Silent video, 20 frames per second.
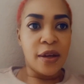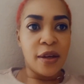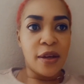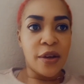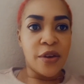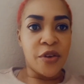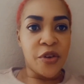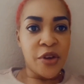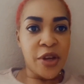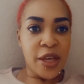
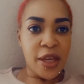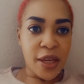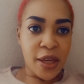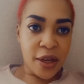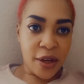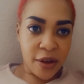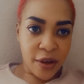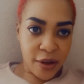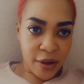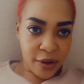Gray
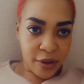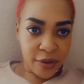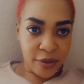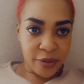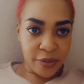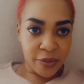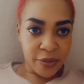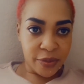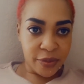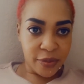hair.
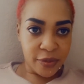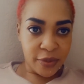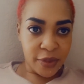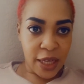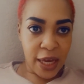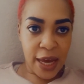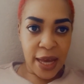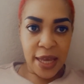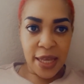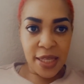
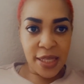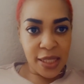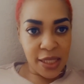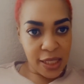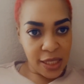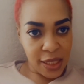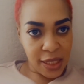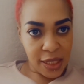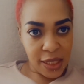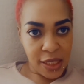
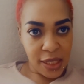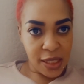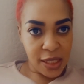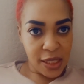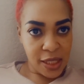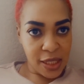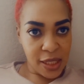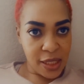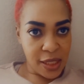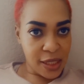Guys,
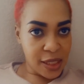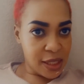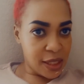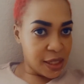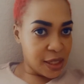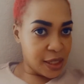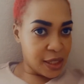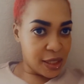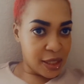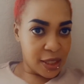
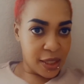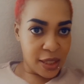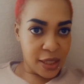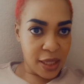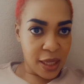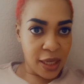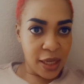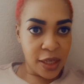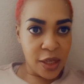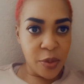
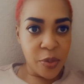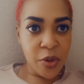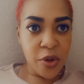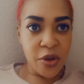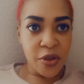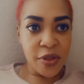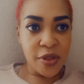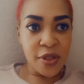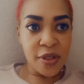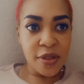a lot of
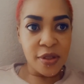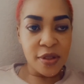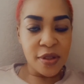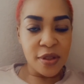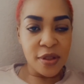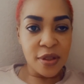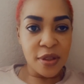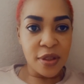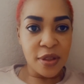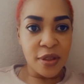person
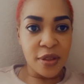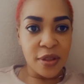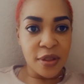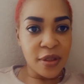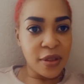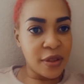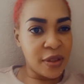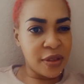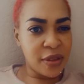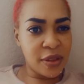
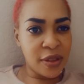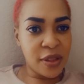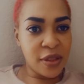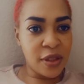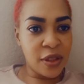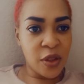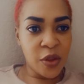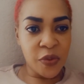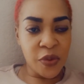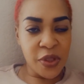
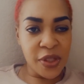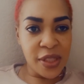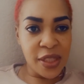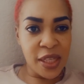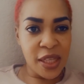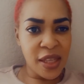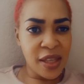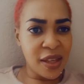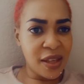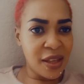love to
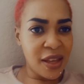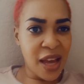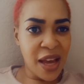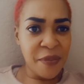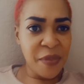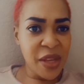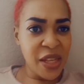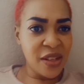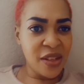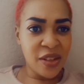say, I
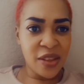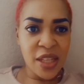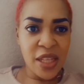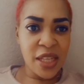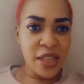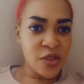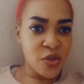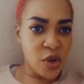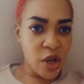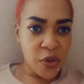mean, nothing
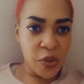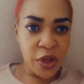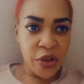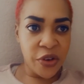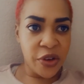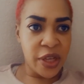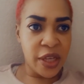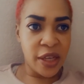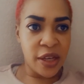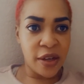is wrong with
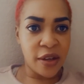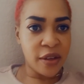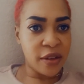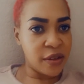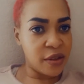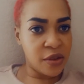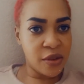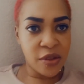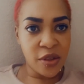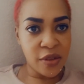gray hair.
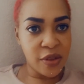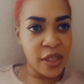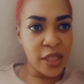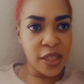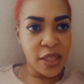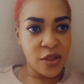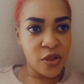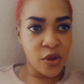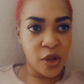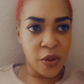No, nothing
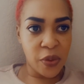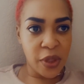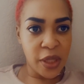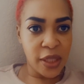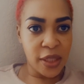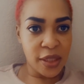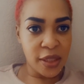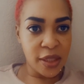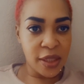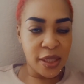is wrong with
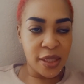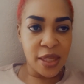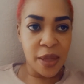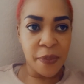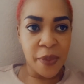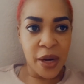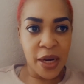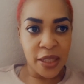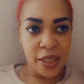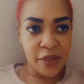it. It's a
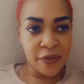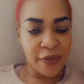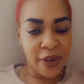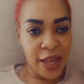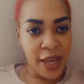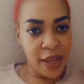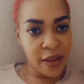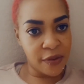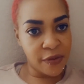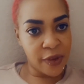part of
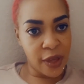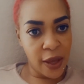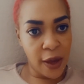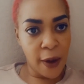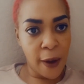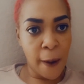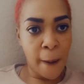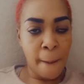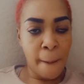life, yeah?